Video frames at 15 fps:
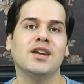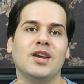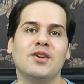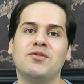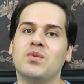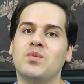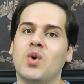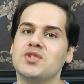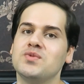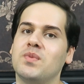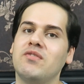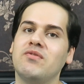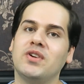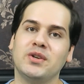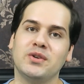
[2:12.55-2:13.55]
If you watch
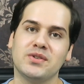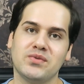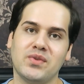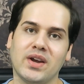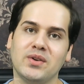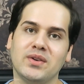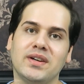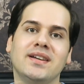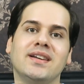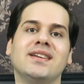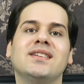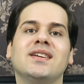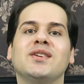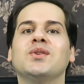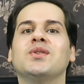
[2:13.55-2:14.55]
my videos
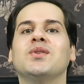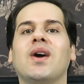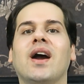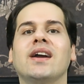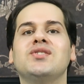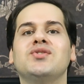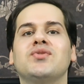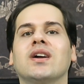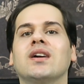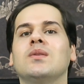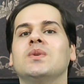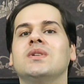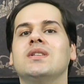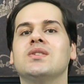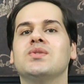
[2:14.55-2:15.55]
regularly, then you know I struggle
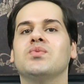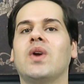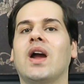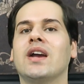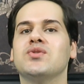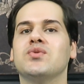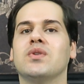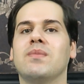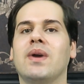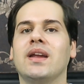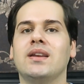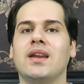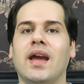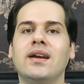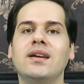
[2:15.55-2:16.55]
with this rash on my
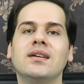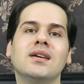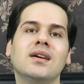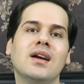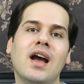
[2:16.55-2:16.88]
neck.